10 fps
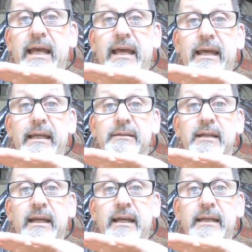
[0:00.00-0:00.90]

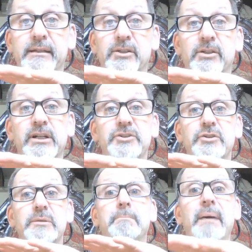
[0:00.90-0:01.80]
you're going to
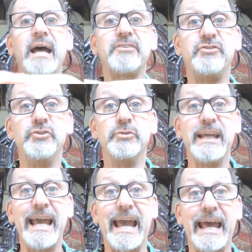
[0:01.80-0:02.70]
do the best you
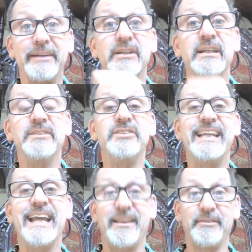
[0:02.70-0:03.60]
can to
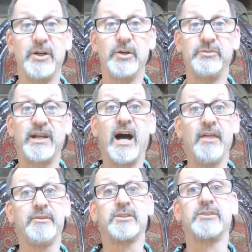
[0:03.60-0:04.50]
get those
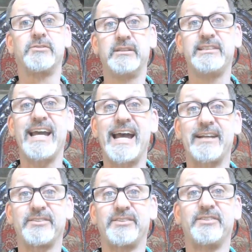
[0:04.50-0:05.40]
other
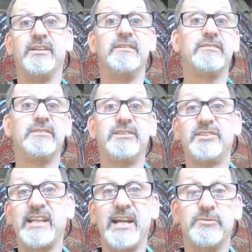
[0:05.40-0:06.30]
tasks
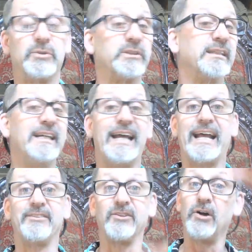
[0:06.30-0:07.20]
scheduled, as